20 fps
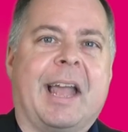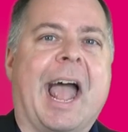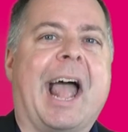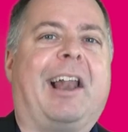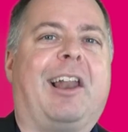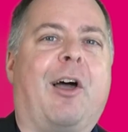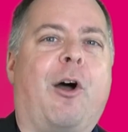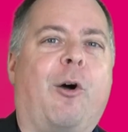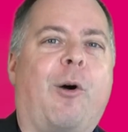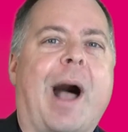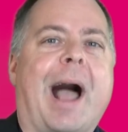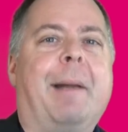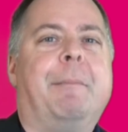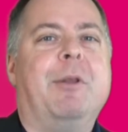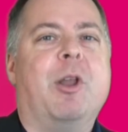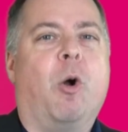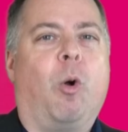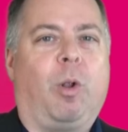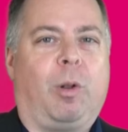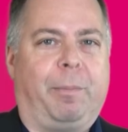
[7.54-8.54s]
Hello,
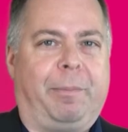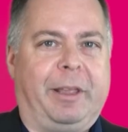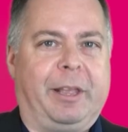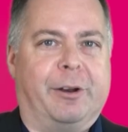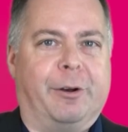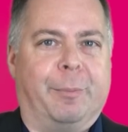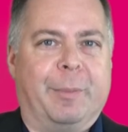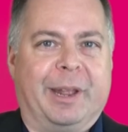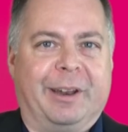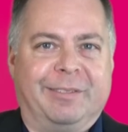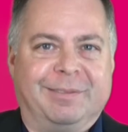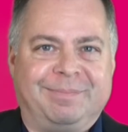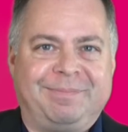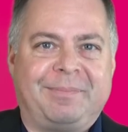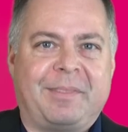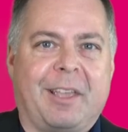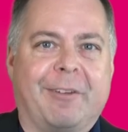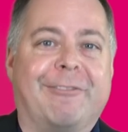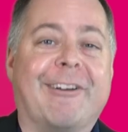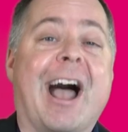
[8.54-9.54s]
I'm Noel
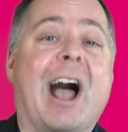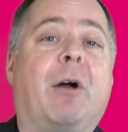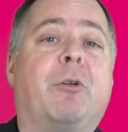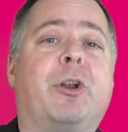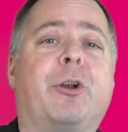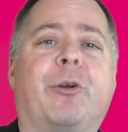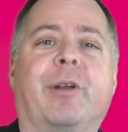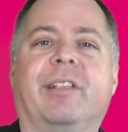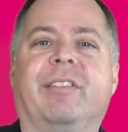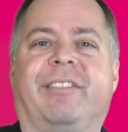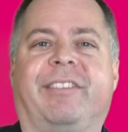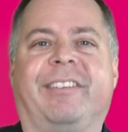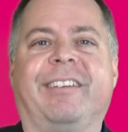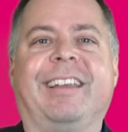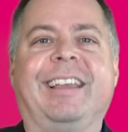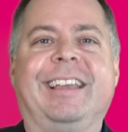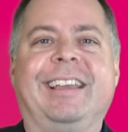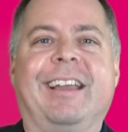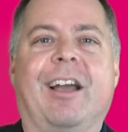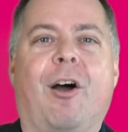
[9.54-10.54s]
Biederman, founder and
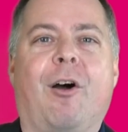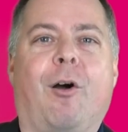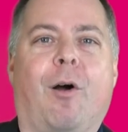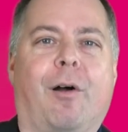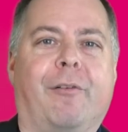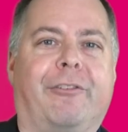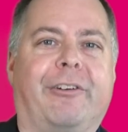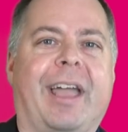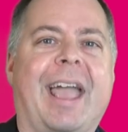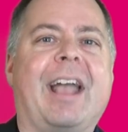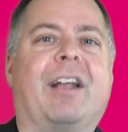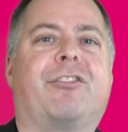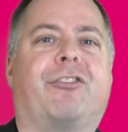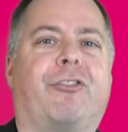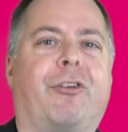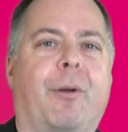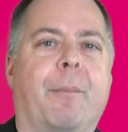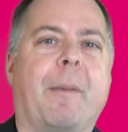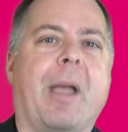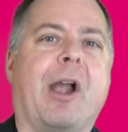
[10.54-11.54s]
CEO of
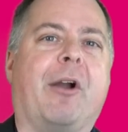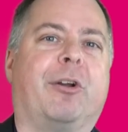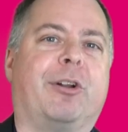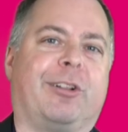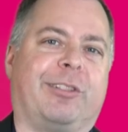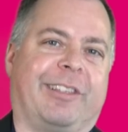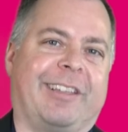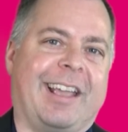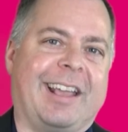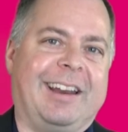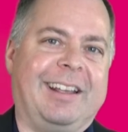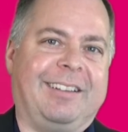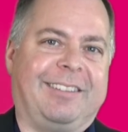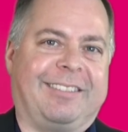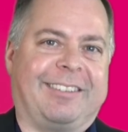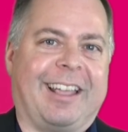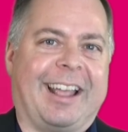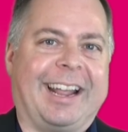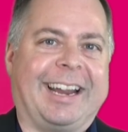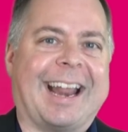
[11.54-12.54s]
extramarital dating
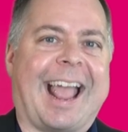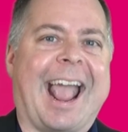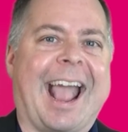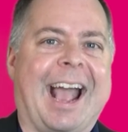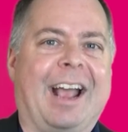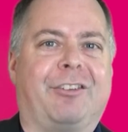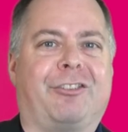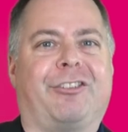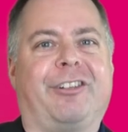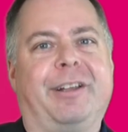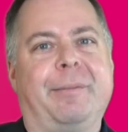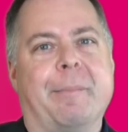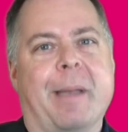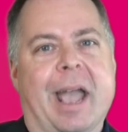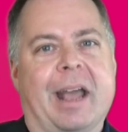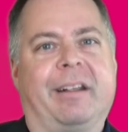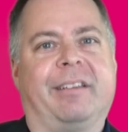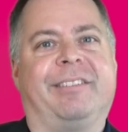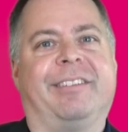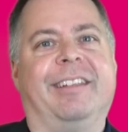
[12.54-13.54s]
site
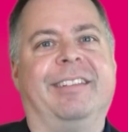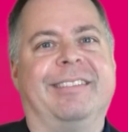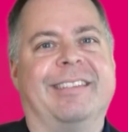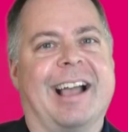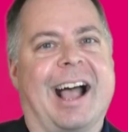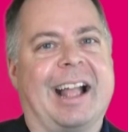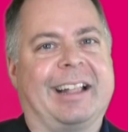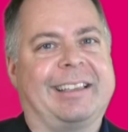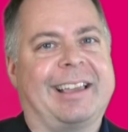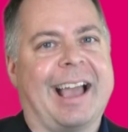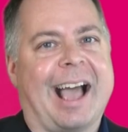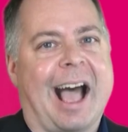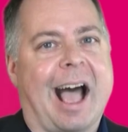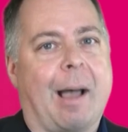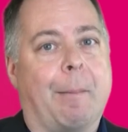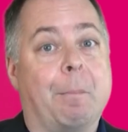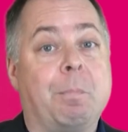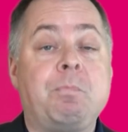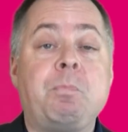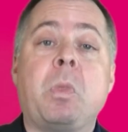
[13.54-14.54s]

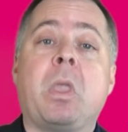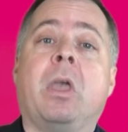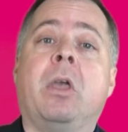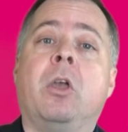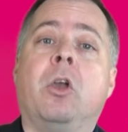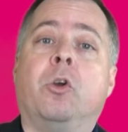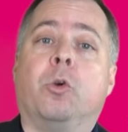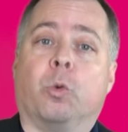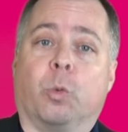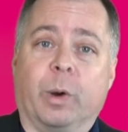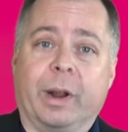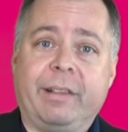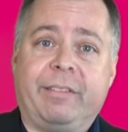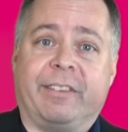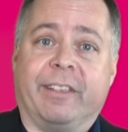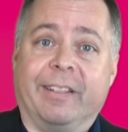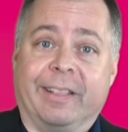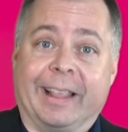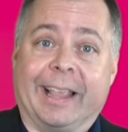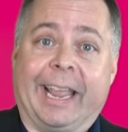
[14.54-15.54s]
AshleyMadison.com.
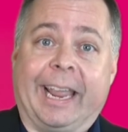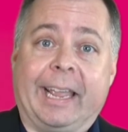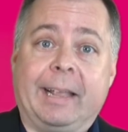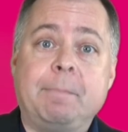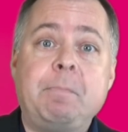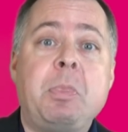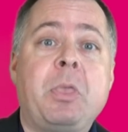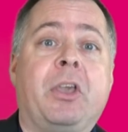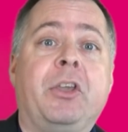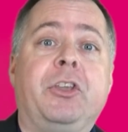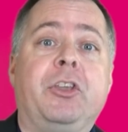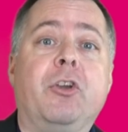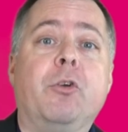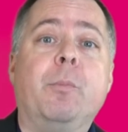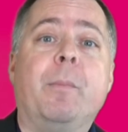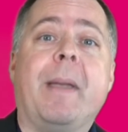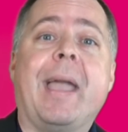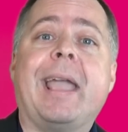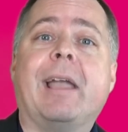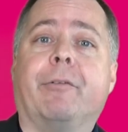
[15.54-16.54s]
Recently, you
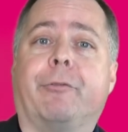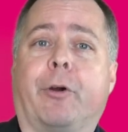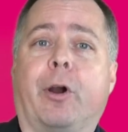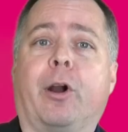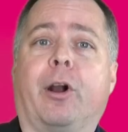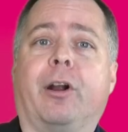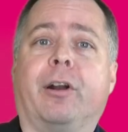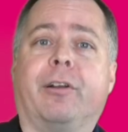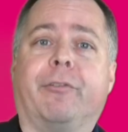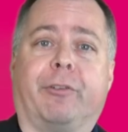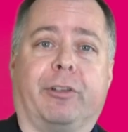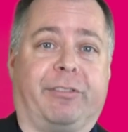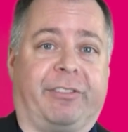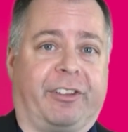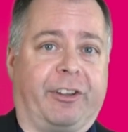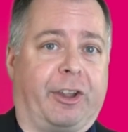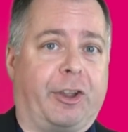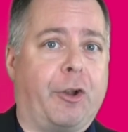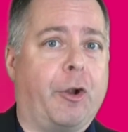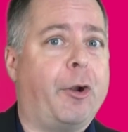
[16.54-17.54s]
may have heard of a
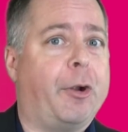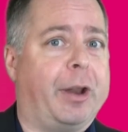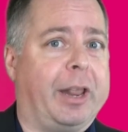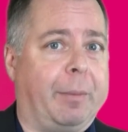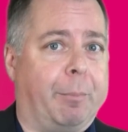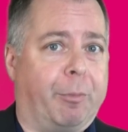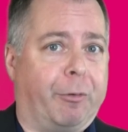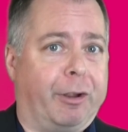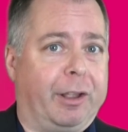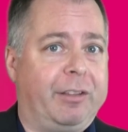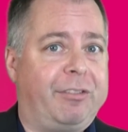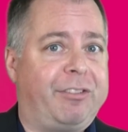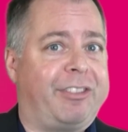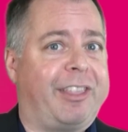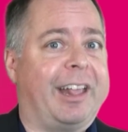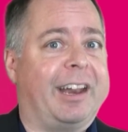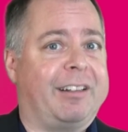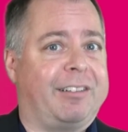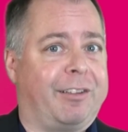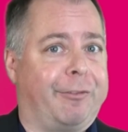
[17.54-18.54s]
security breach
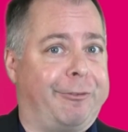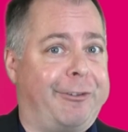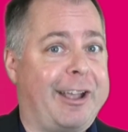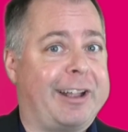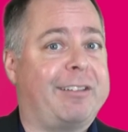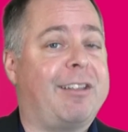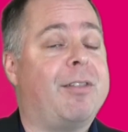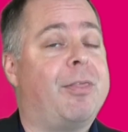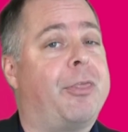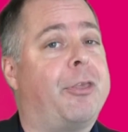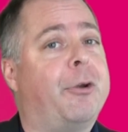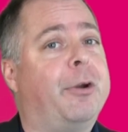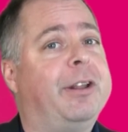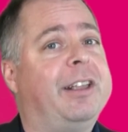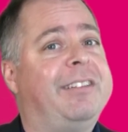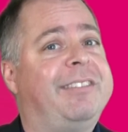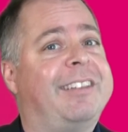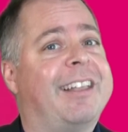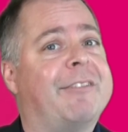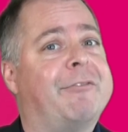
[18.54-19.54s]
that has affected
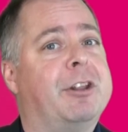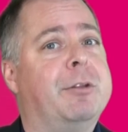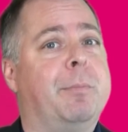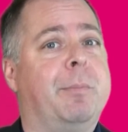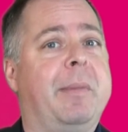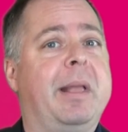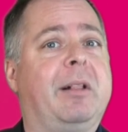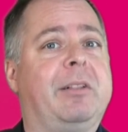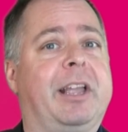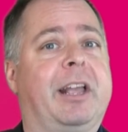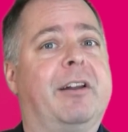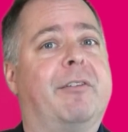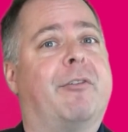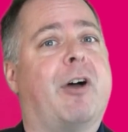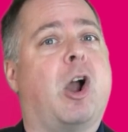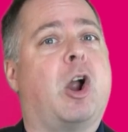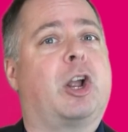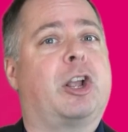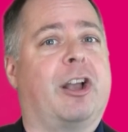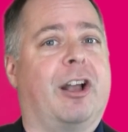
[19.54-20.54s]
37 million of
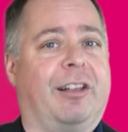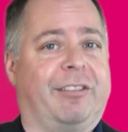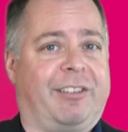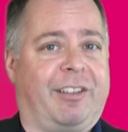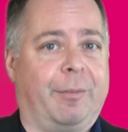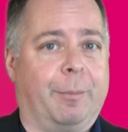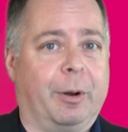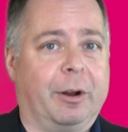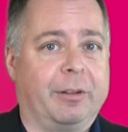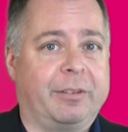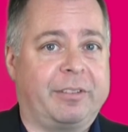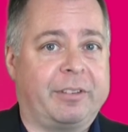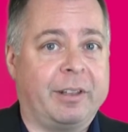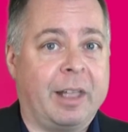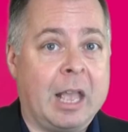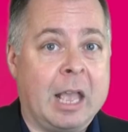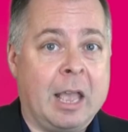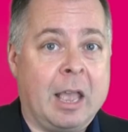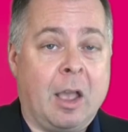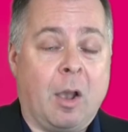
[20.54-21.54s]
our customers.
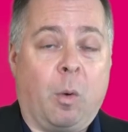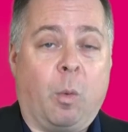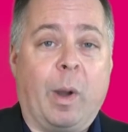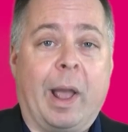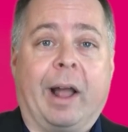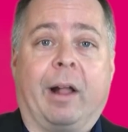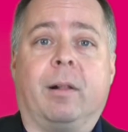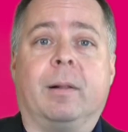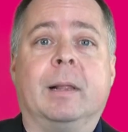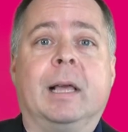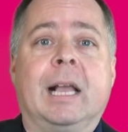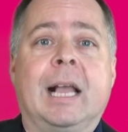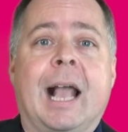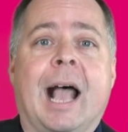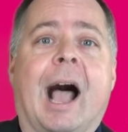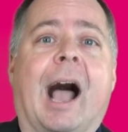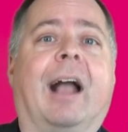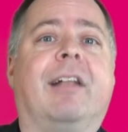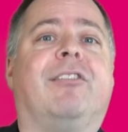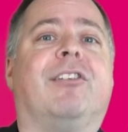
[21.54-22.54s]
Well,
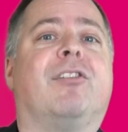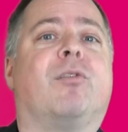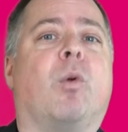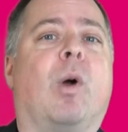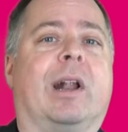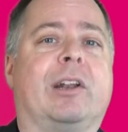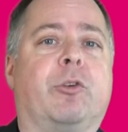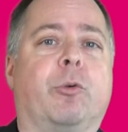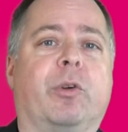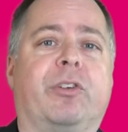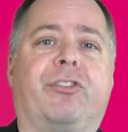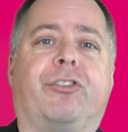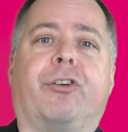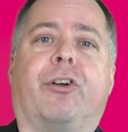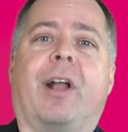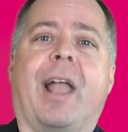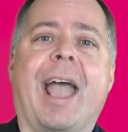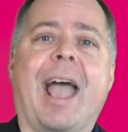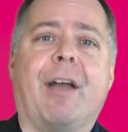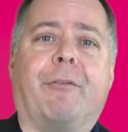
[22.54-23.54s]
I just want to
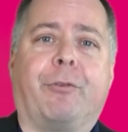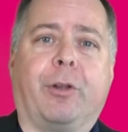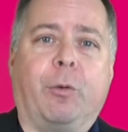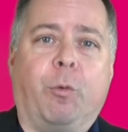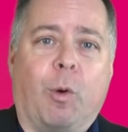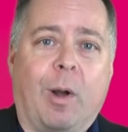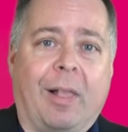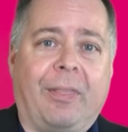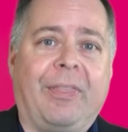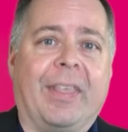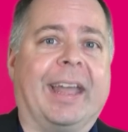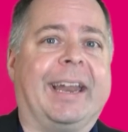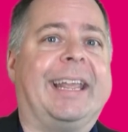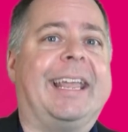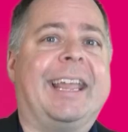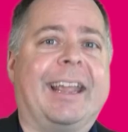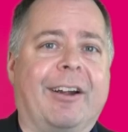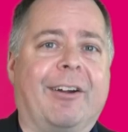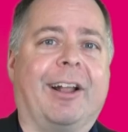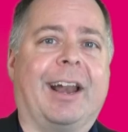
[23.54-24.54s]
assure everyone that
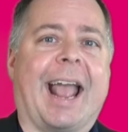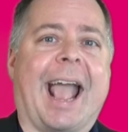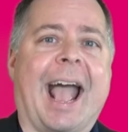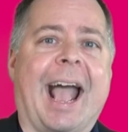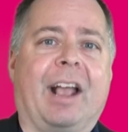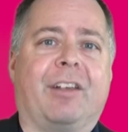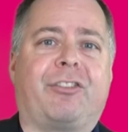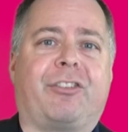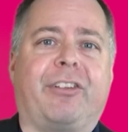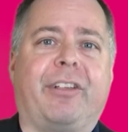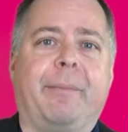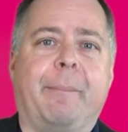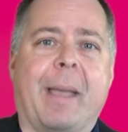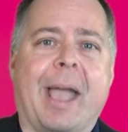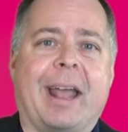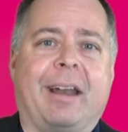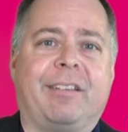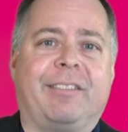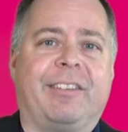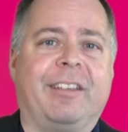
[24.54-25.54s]
here at Ashley
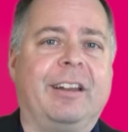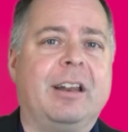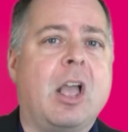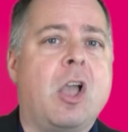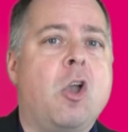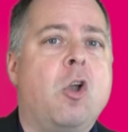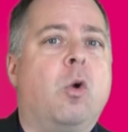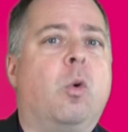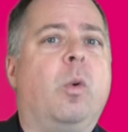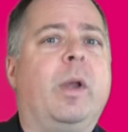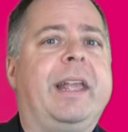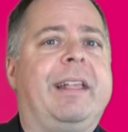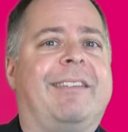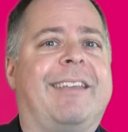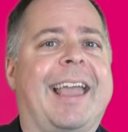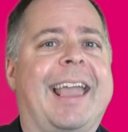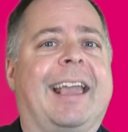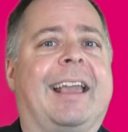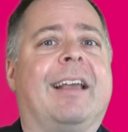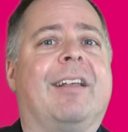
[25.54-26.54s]
Madison, we
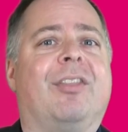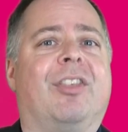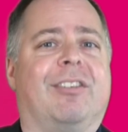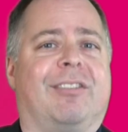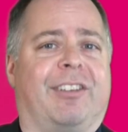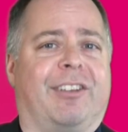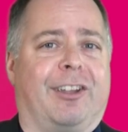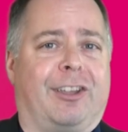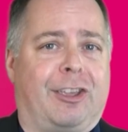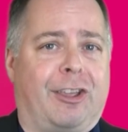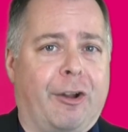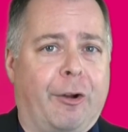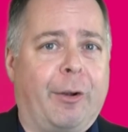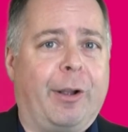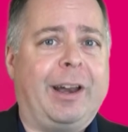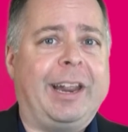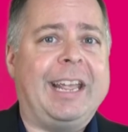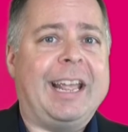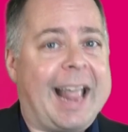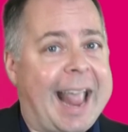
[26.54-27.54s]
take the
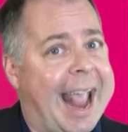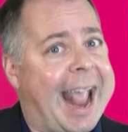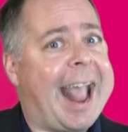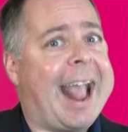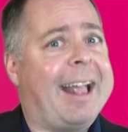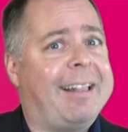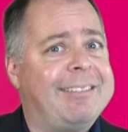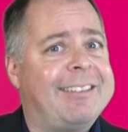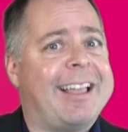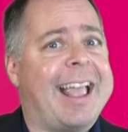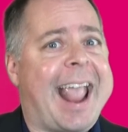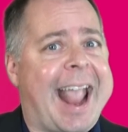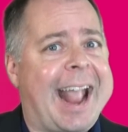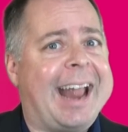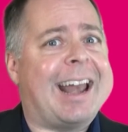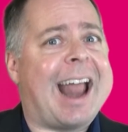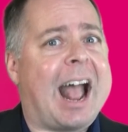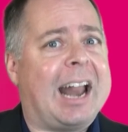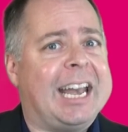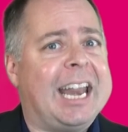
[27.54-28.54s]
security and
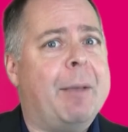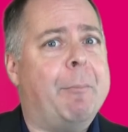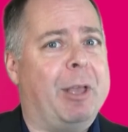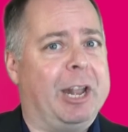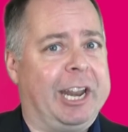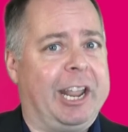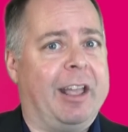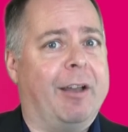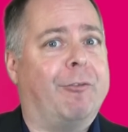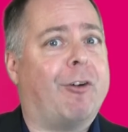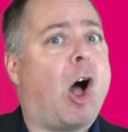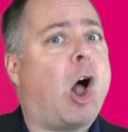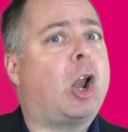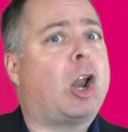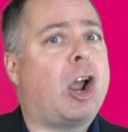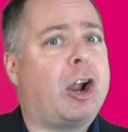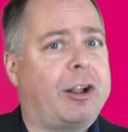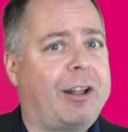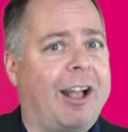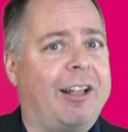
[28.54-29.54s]
anonymity of
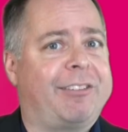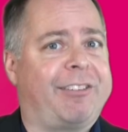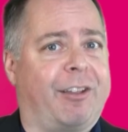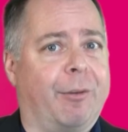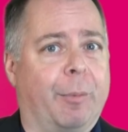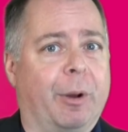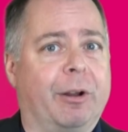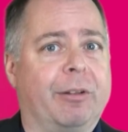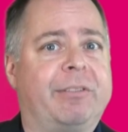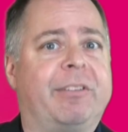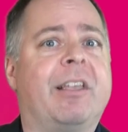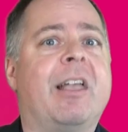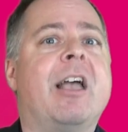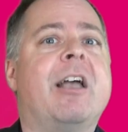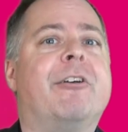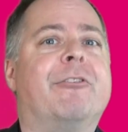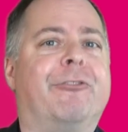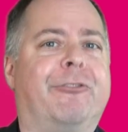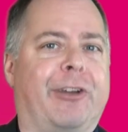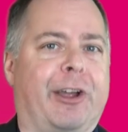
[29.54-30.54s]
all our customers
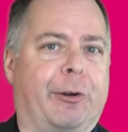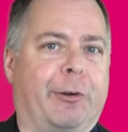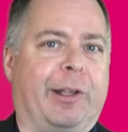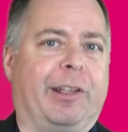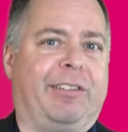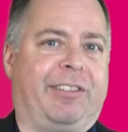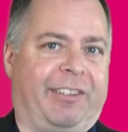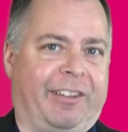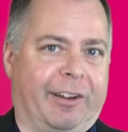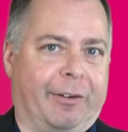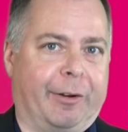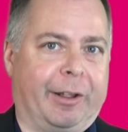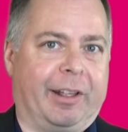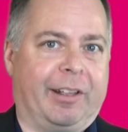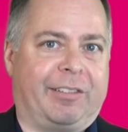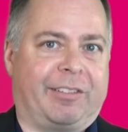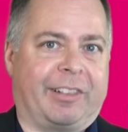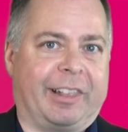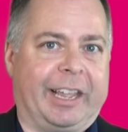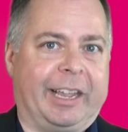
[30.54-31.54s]
very
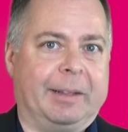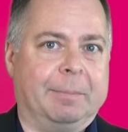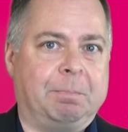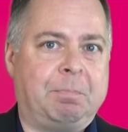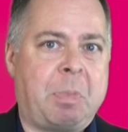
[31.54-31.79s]
seriously.